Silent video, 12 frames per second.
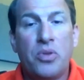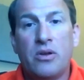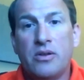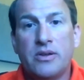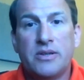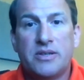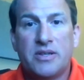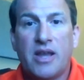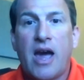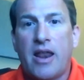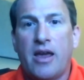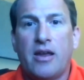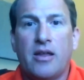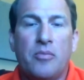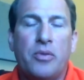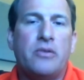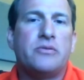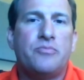bill is static, and the
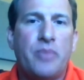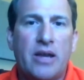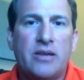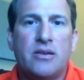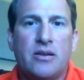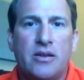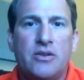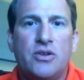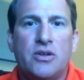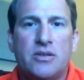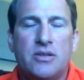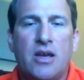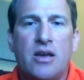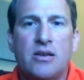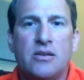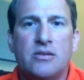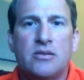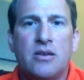bill basically just
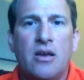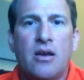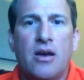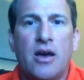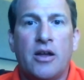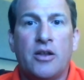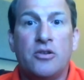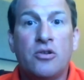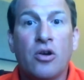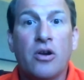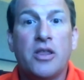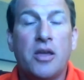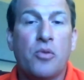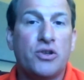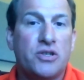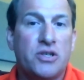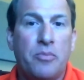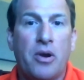says during the
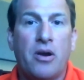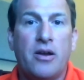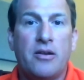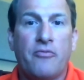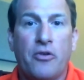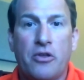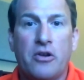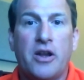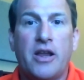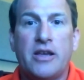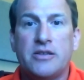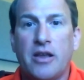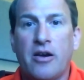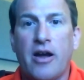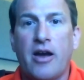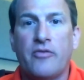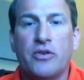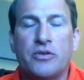emergency period and for 30 days
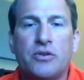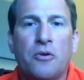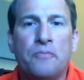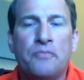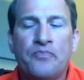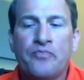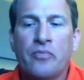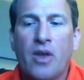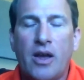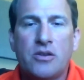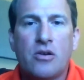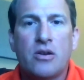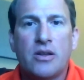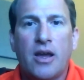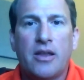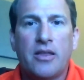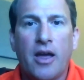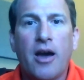thereafter. So it's going to
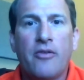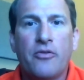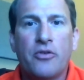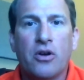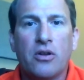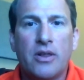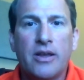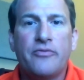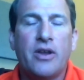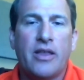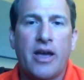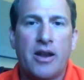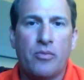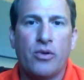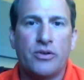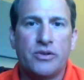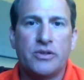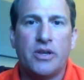take the governor lifting that
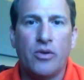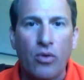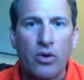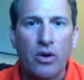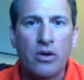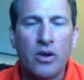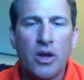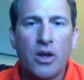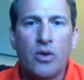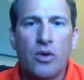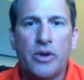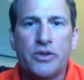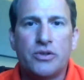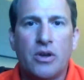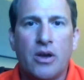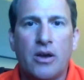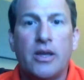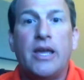emergency order,
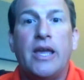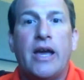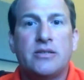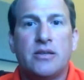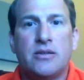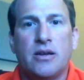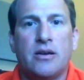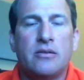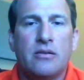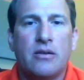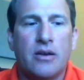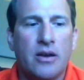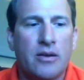which he hasn't done.